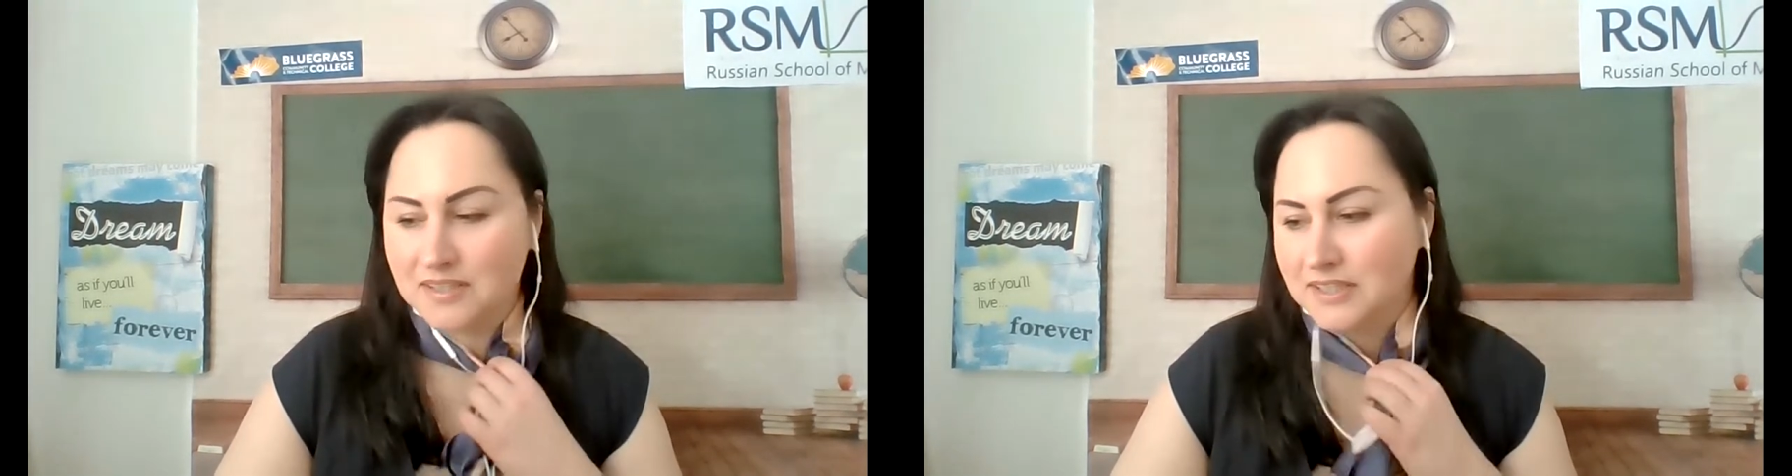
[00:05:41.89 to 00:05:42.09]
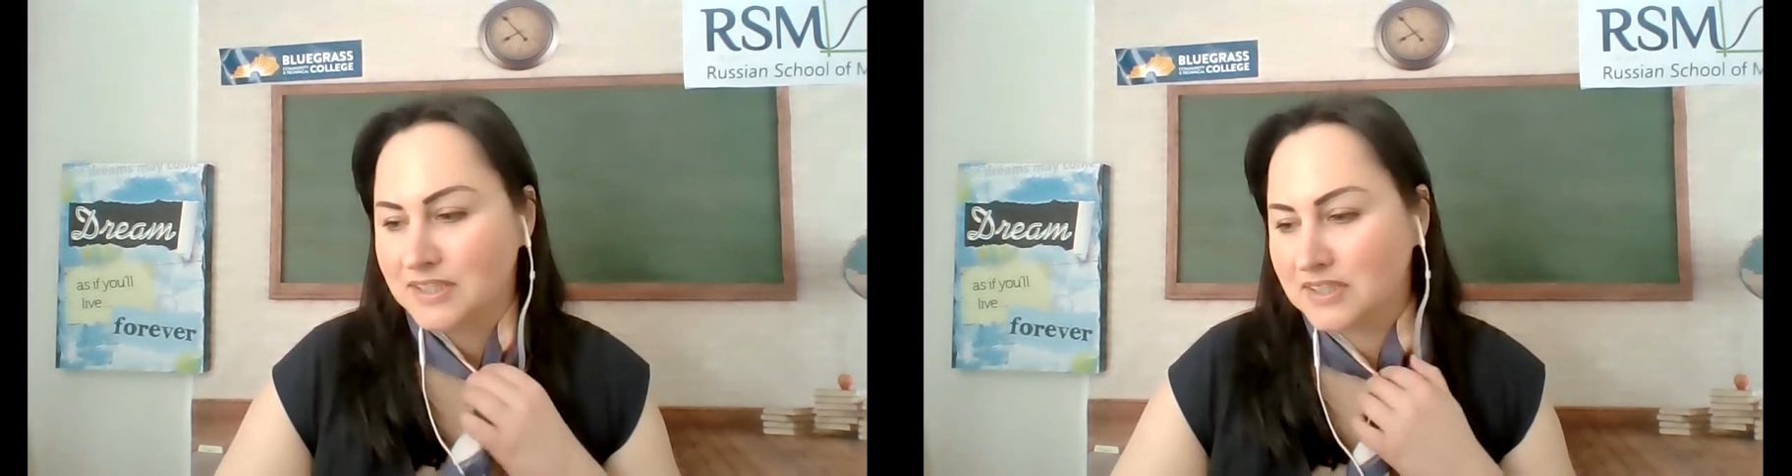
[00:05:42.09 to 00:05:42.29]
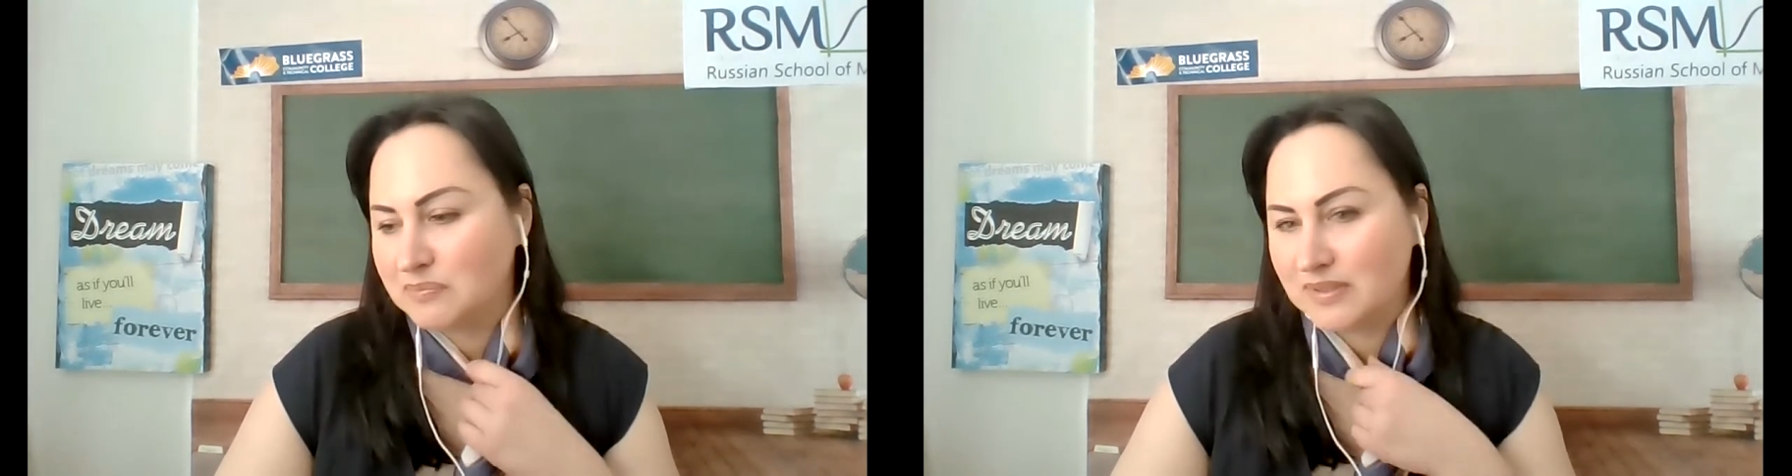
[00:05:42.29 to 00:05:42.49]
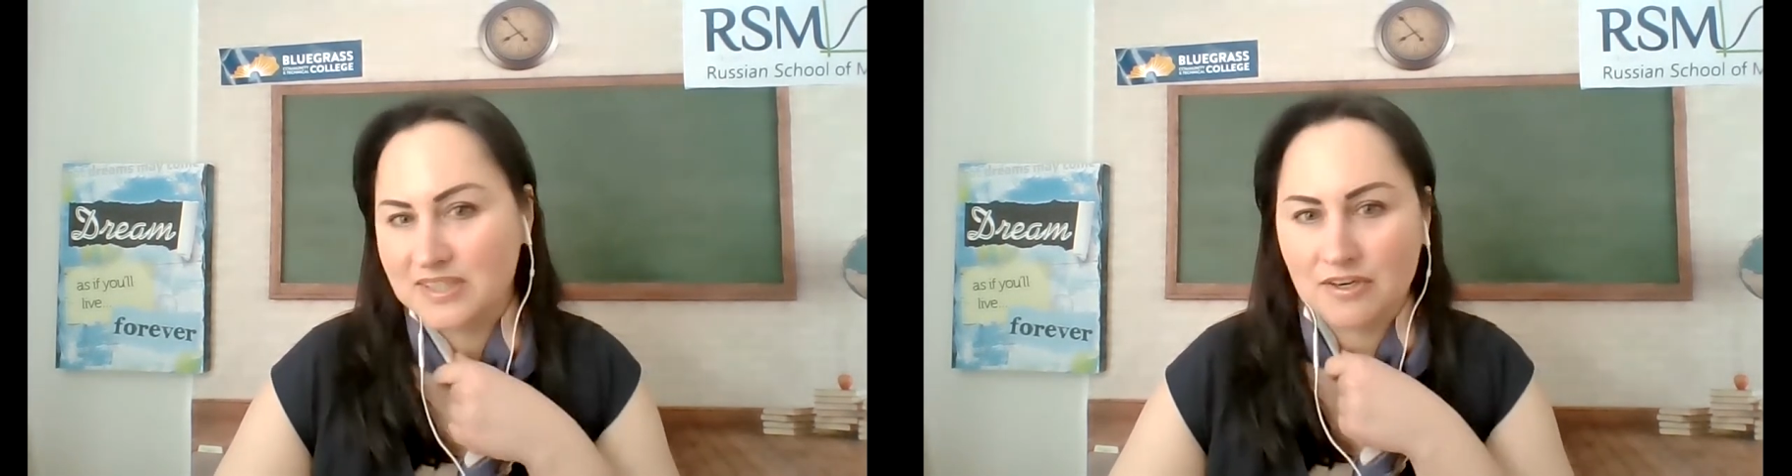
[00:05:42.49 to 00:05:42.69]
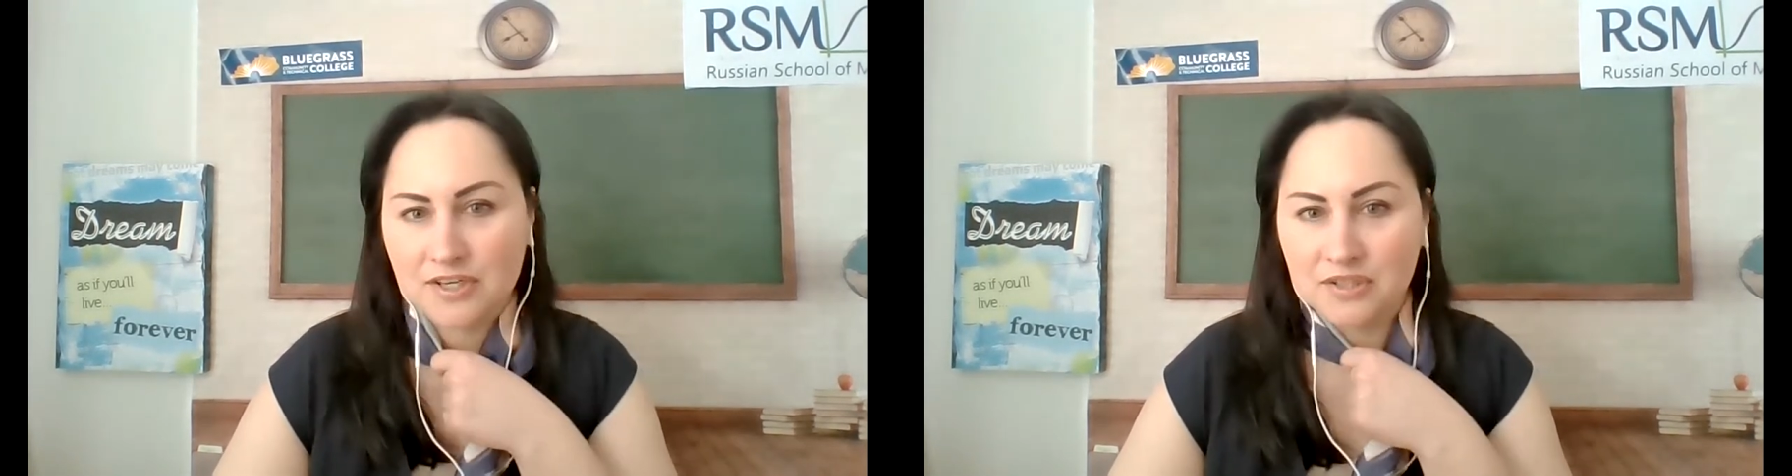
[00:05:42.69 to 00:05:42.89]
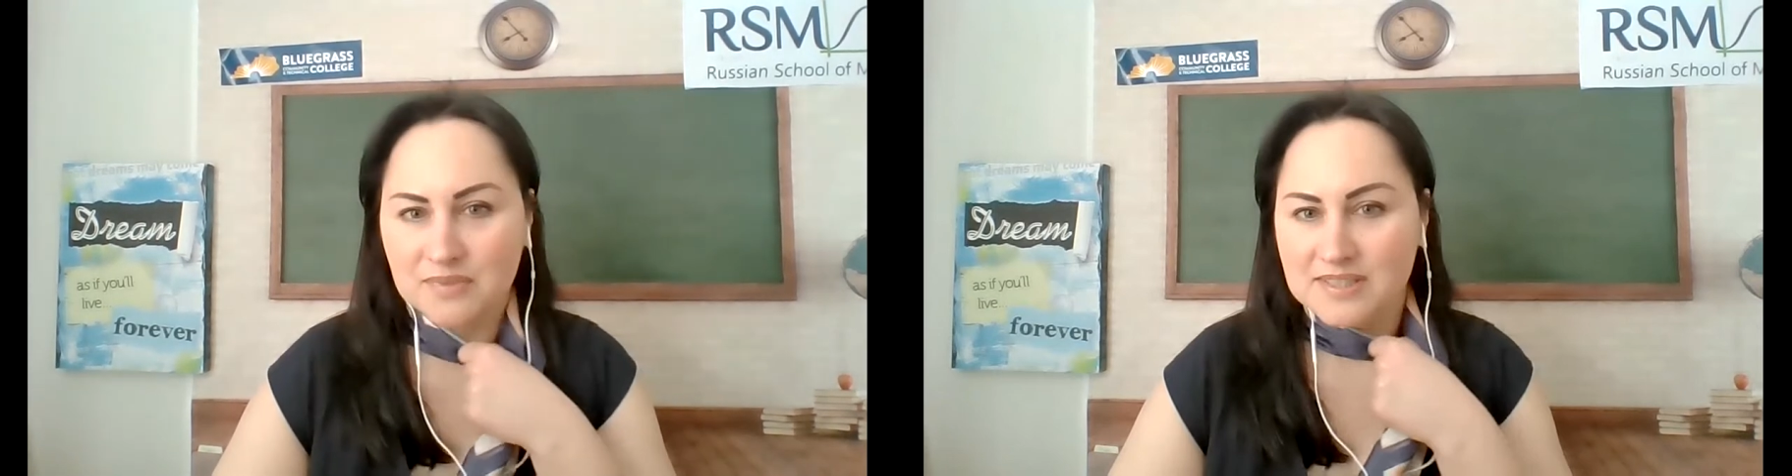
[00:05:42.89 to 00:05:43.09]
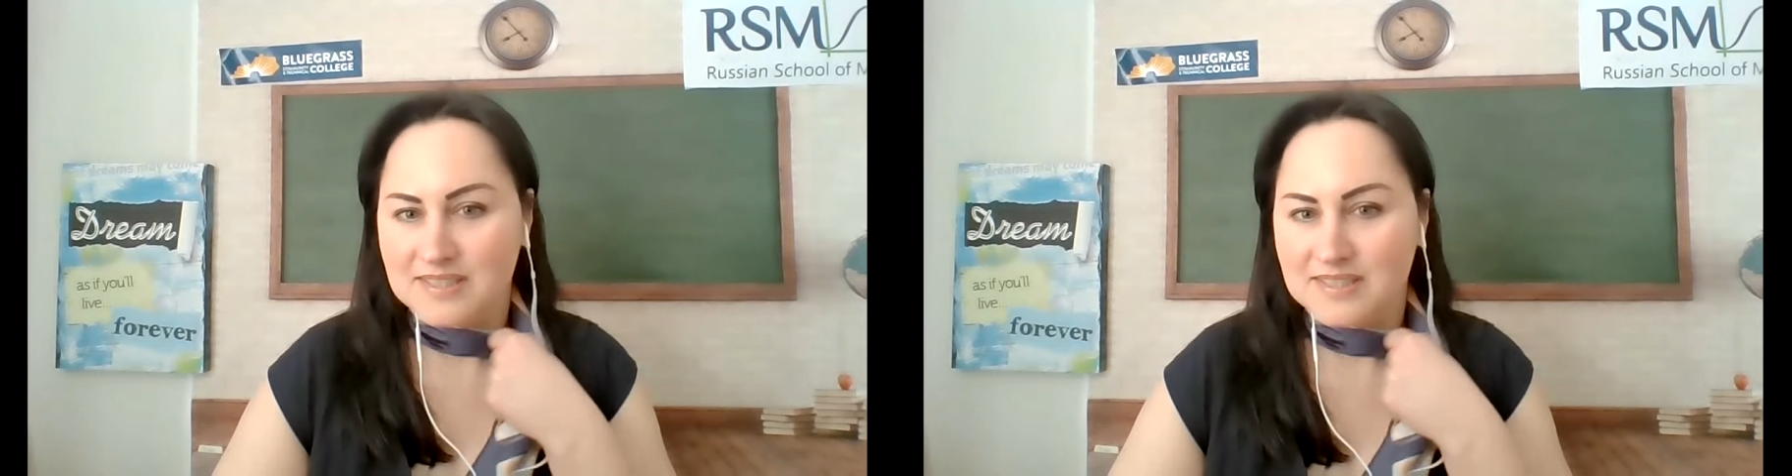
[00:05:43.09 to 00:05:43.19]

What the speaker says: like incomplete arguments.